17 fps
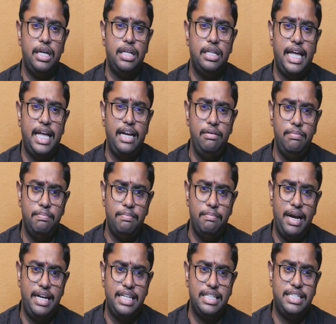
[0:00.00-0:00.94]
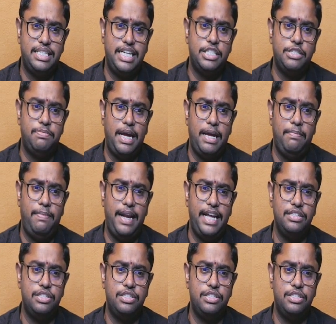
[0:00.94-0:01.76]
Then multi-stage pipeline.